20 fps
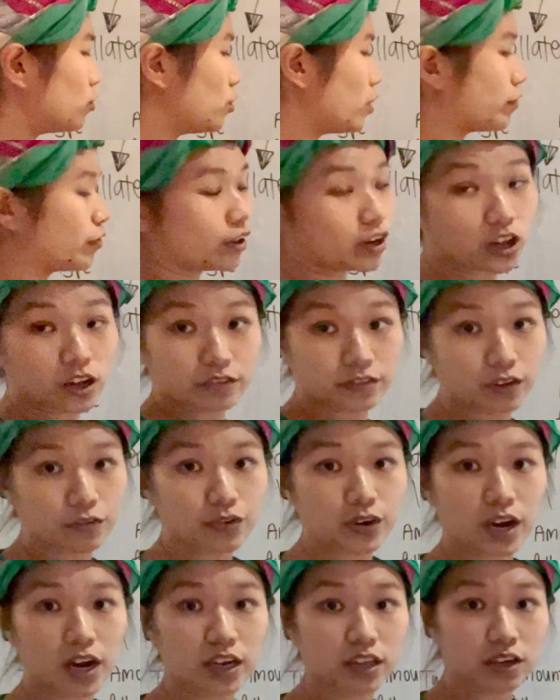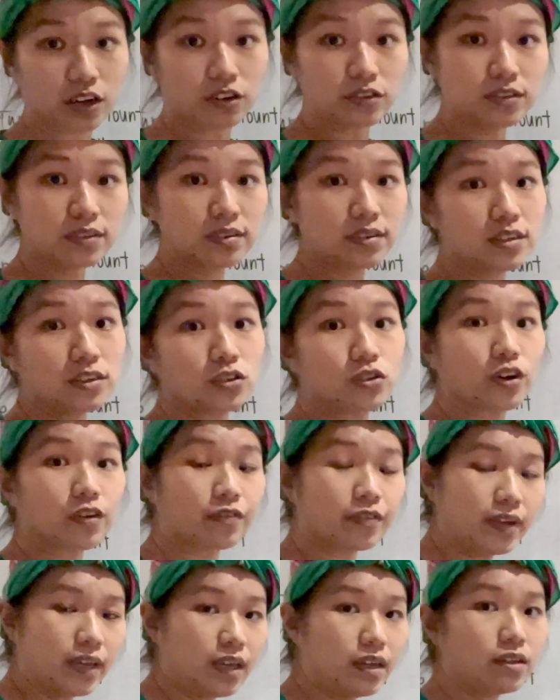You have a lot of different kind of currencies. You
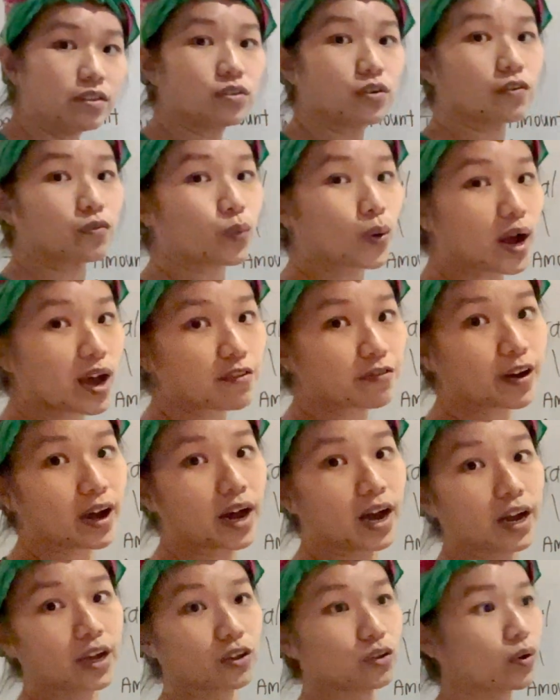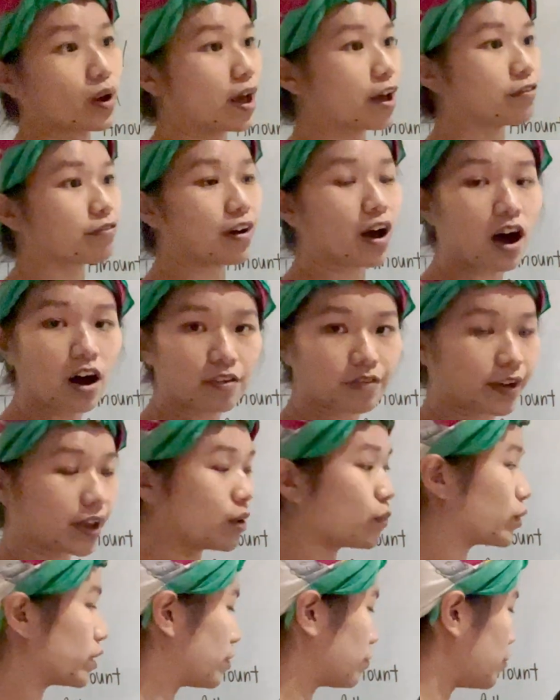have ETH, you have YFI, you have Aave,
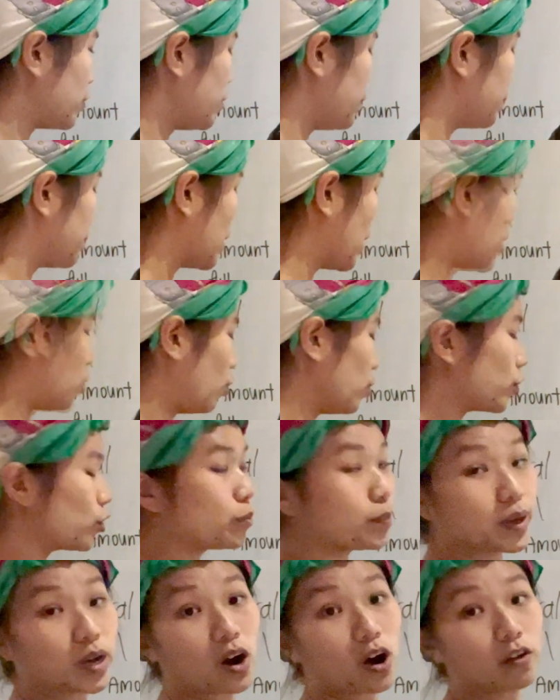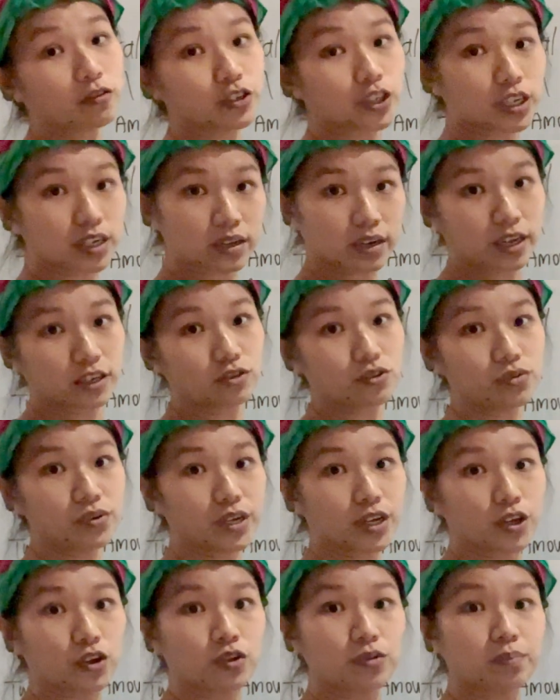whatever. Or it could be off-chain collateral.
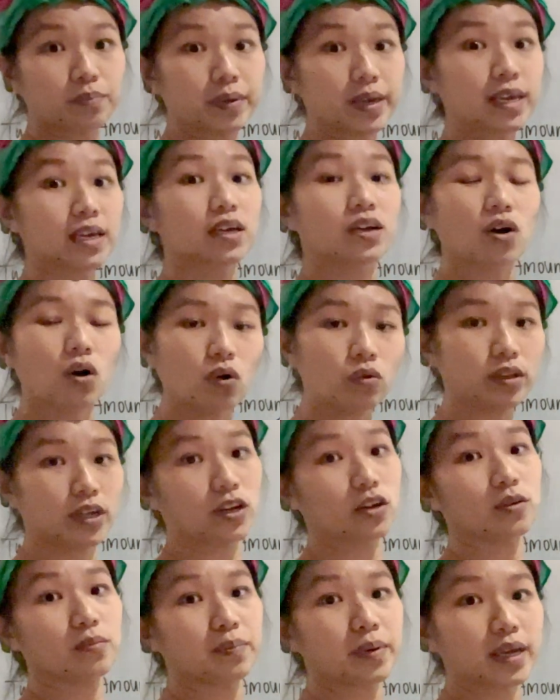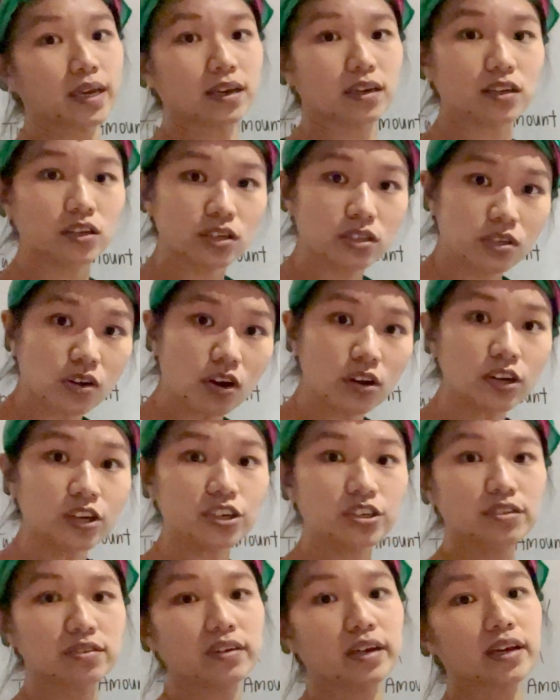It could be gold. It could be
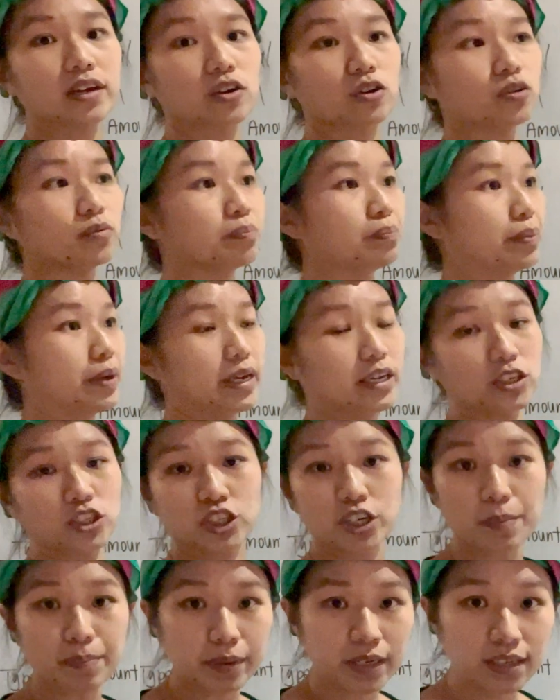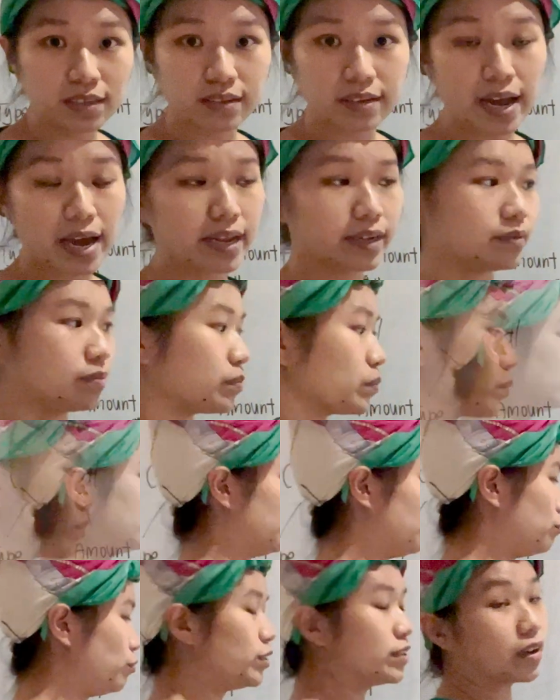dollars. It could be Japanese yen.
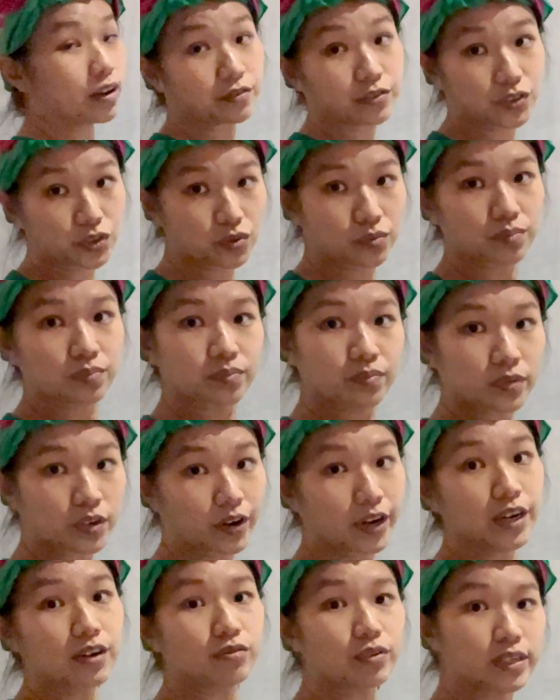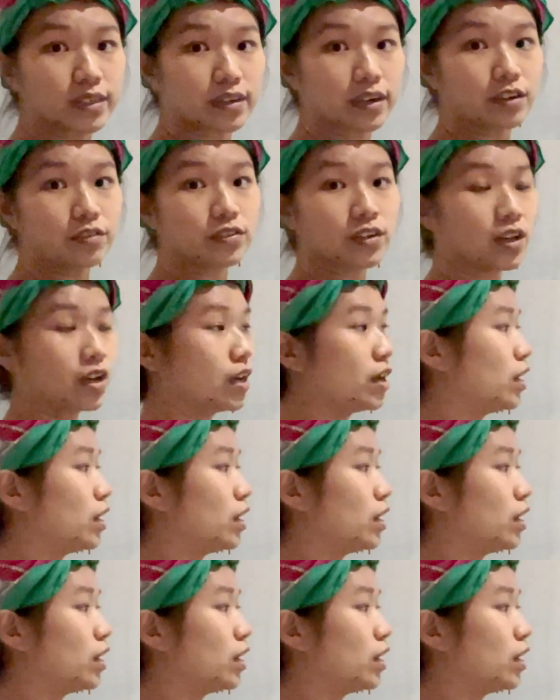Reserves, all right? Reserves.